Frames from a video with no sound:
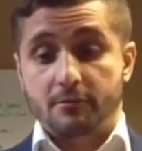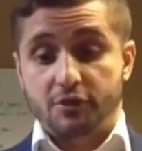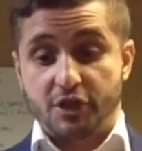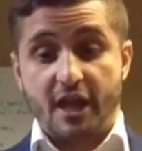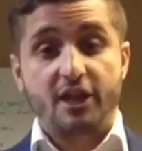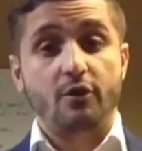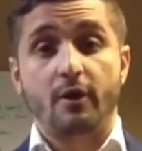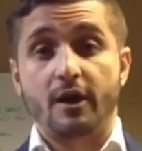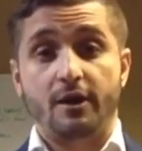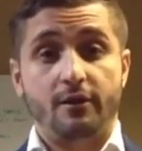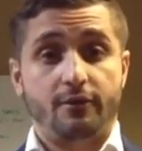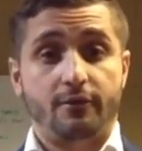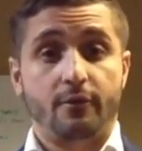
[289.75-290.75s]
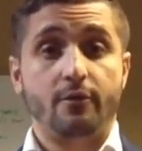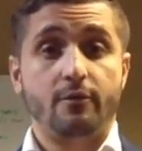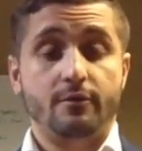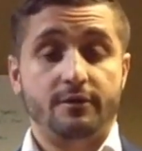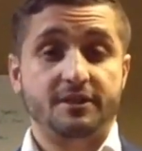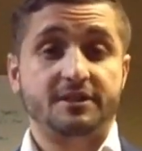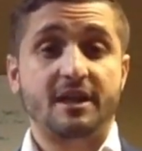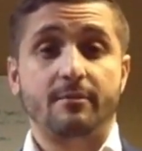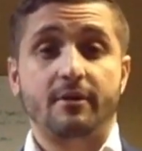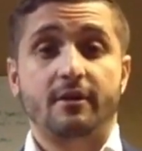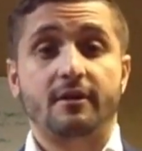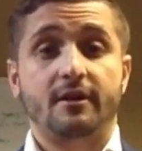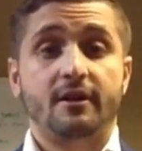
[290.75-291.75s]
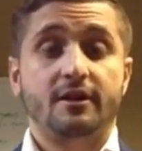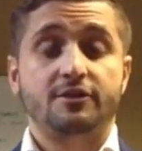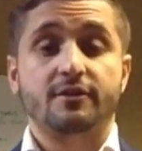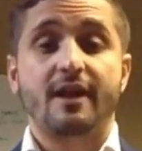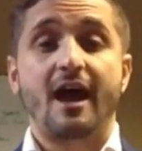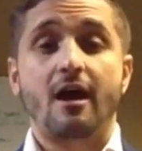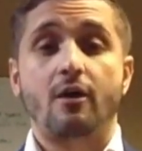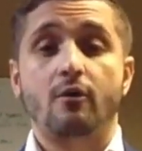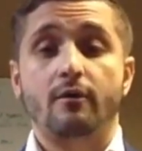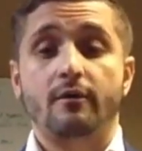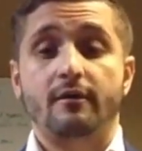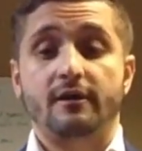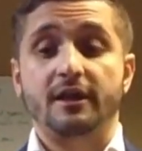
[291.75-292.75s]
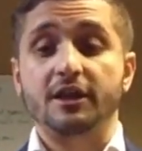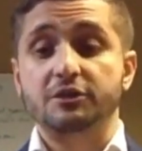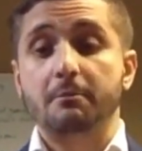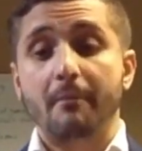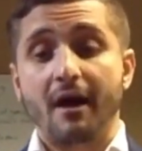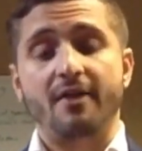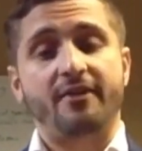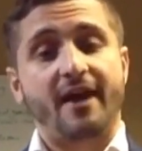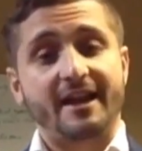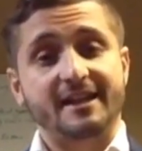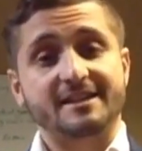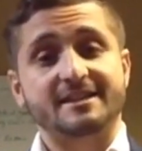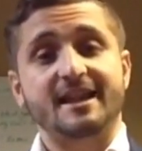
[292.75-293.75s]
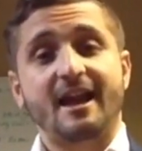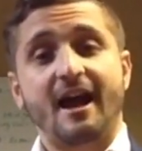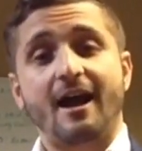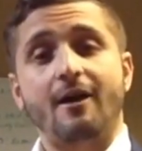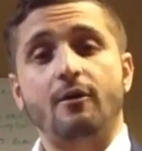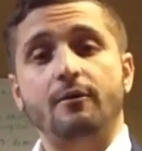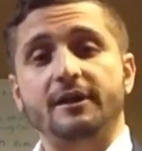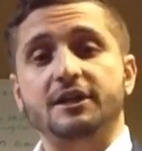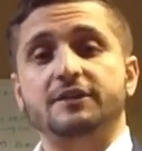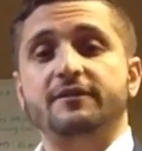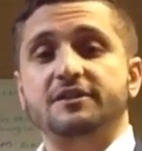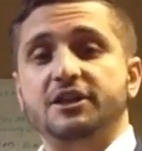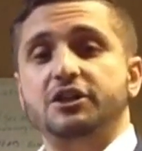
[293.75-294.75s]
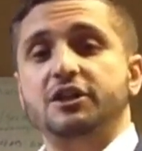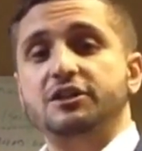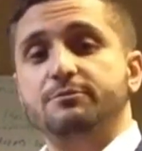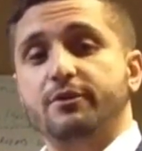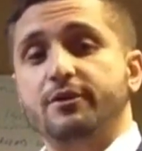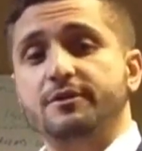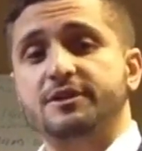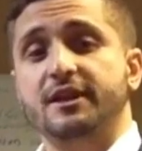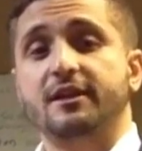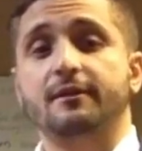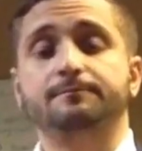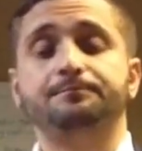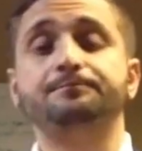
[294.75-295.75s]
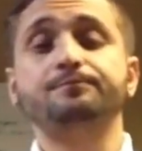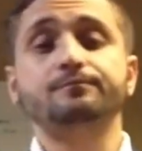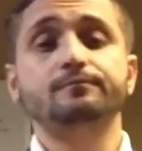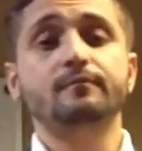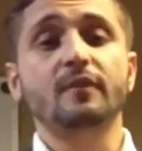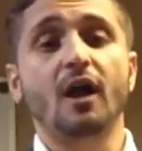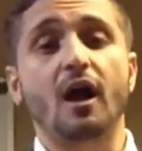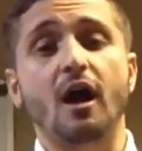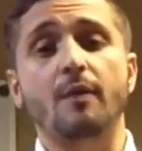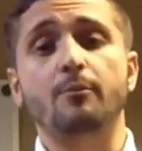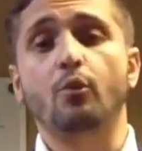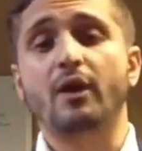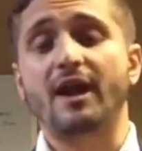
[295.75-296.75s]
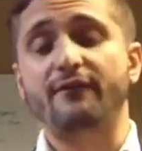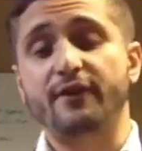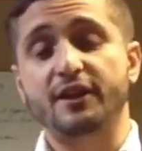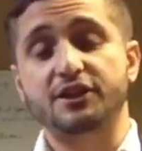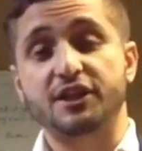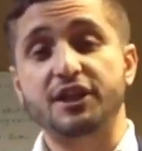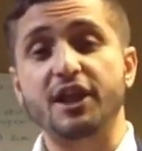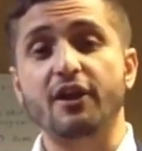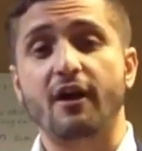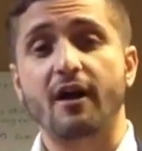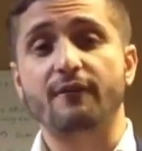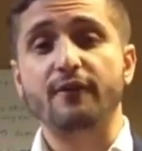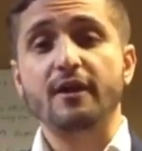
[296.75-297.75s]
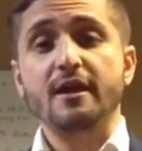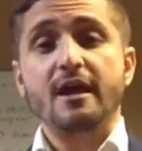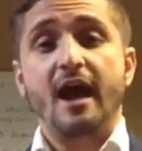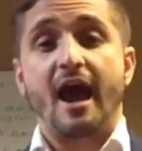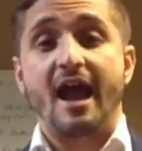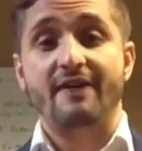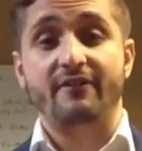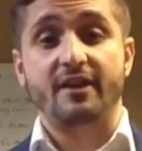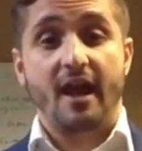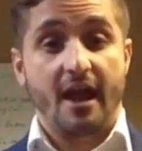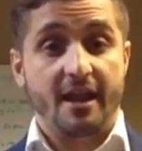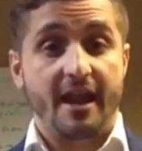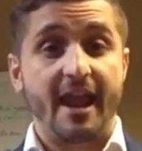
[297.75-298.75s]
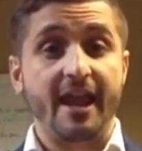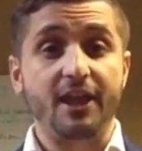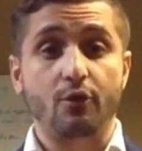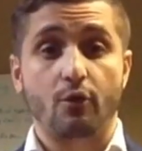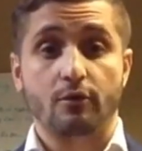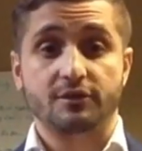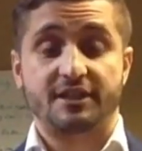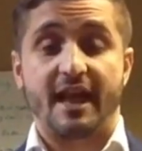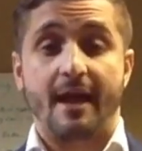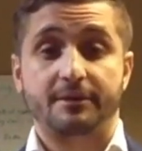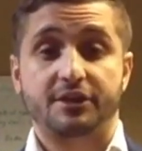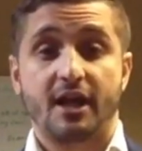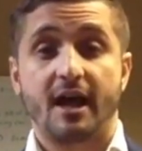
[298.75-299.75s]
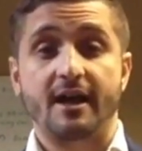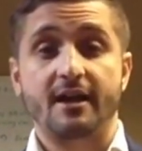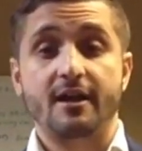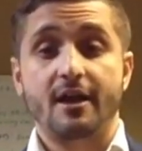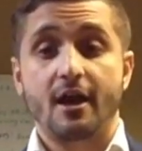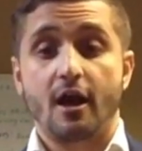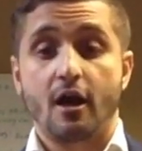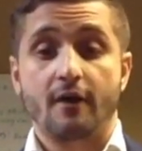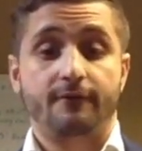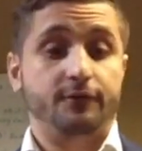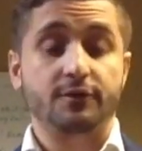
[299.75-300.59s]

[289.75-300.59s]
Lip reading: January through December. So now each month I can see how each physician is producing. When I finish the year off, I have an annual snapshot of